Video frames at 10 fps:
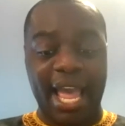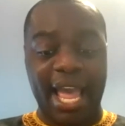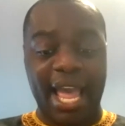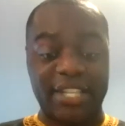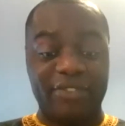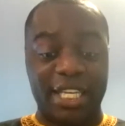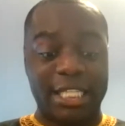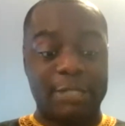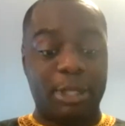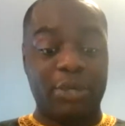This
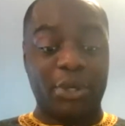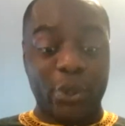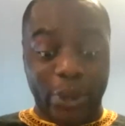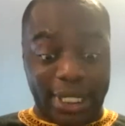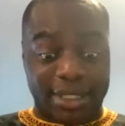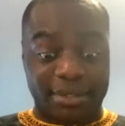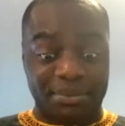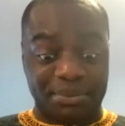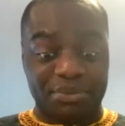event is being recorded.